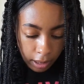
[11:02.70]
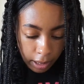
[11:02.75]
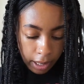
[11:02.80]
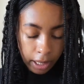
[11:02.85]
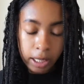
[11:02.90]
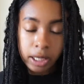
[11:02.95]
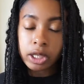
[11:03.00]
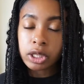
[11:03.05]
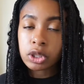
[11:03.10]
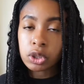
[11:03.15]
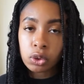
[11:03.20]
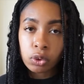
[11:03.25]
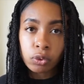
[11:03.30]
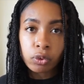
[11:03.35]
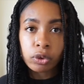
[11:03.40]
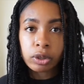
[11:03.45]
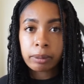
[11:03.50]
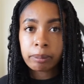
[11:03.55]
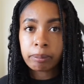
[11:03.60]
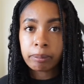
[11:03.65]
82
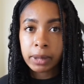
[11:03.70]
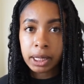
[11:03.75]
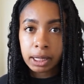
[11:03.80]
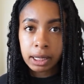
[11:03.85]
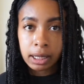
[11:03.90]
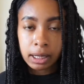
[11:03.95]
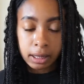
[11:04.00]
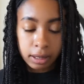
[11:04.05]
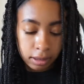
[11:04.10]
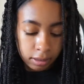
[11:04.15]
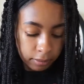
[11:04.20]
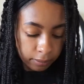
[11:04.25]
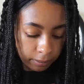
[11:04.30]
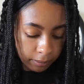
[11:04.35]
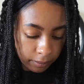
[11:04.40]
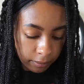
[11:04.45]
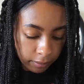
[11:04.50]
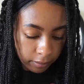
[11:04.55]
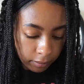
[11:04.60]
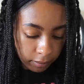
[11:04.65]
for median,
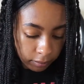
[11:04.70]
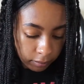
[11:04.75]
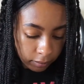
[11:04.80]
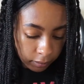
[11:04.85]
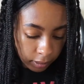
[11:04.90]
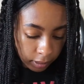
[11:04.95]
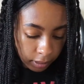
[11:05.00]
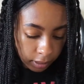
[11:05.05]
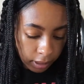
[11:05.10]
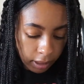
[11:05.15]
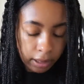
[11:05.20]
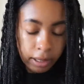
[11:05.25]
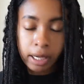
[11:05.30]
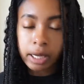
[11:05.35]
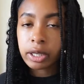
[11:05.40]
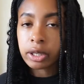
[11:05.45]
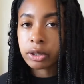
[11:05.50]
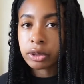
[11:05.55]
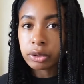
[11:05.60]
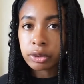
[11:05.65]
and
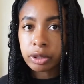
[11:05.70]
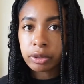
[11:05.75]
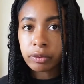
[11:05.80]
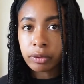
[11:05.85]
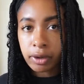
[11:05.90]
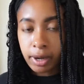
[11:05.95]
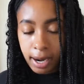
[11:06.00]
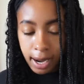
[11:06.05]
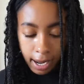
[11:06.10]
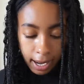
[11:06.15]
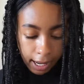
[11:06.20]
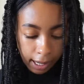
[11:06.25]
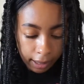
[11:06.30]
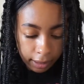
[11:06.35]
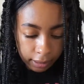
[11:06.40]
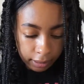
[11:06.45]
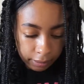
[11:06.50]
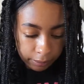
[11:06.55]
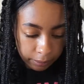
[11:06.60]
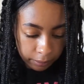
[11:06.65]
93 for
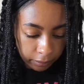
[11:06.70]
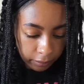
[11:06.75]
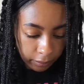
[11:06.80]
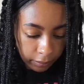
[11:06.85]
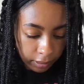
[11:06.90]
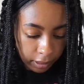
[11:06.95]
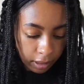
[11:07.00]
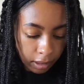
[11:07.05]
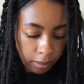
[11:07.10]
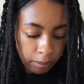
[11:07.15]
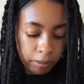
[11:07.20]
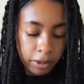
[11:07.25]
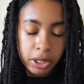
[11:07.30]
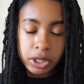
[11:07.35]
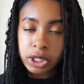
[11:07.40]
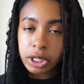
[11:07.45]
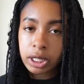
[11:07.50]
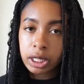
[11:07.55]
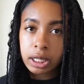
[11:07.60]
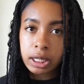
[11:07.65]
high.
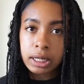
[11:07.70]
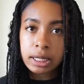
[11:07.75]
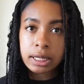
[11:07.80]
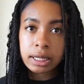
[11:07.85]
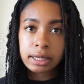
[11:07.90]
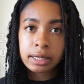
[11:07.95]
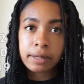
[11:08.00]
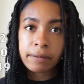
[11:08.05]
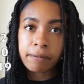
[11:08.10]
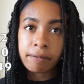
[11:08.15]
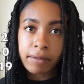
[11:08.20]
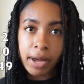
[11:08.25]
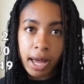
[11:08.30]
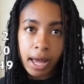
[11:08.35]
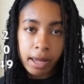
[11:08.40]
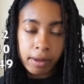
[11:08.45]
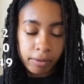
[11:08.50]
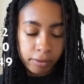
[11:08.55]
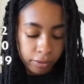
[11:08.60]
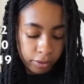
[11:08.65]
Michigan is
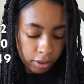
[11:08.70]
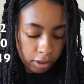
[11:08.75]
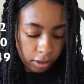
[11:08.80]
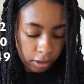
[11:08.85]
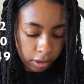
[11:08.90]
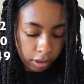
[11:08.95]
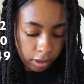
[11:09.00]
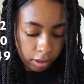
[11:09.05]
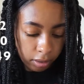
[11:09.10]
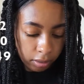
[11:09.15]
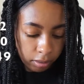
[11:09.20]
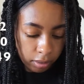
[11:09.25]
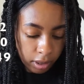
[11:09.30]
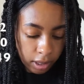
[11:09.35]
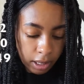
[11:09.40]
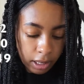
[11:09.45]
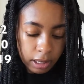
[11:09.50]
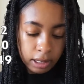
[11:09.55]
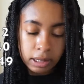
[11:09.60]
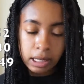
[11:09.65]
65 for low,
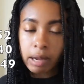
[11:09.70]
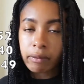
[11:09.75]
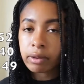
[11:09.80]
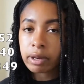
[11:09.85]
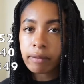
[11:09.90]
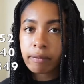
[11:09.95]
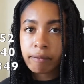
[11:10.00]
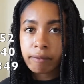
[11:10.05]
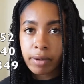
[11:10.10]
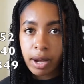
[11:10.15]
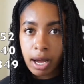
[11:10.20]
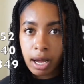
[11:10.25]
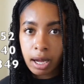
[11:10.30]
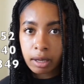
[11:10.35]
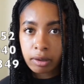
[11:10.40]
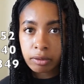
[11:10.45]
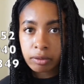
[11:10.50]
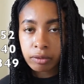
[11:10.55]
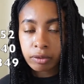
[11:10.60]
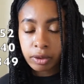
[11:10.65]

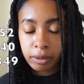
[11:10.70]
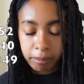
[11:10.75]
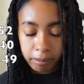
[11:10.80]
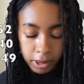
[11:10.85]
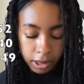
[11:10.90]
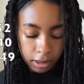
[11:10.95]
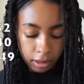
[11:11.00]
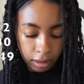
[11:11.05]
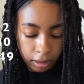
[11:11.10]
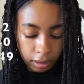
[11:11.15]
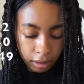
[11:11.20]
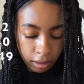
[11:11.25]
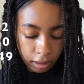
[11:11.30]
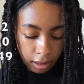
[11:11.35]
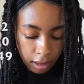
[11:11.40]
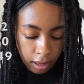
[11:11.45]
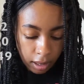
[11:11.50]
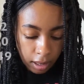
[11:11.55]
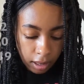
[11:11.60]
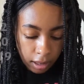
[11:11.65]
75 for median,
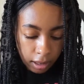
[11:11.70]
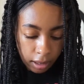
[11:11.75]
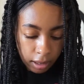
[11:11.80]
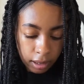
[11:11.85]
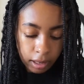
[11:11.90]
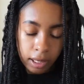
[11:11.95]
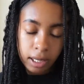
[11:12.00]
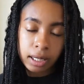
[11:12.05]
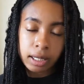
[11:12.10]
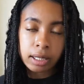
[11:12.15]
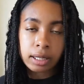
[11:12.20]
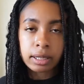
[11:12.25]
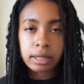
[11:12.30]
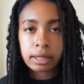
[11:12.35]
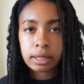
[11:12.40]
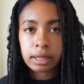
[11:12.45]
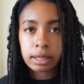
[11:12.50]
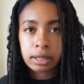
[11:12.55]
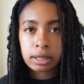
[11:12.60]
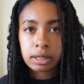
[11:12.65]
and
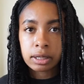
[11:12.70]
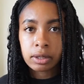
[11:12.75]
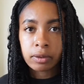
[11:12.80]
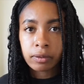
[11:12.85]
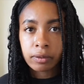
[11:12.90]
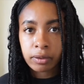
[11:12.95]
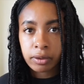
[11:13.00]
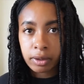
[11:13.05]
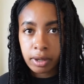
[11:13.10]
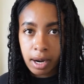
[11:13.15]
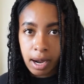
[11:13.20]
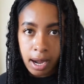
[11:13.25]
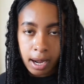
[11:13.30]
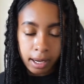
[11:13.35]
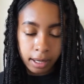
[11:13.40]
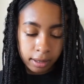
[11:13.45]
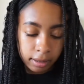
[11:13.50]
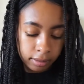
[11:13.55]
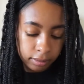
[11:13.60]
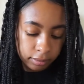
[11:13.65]
86 for
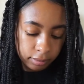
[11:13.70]
high.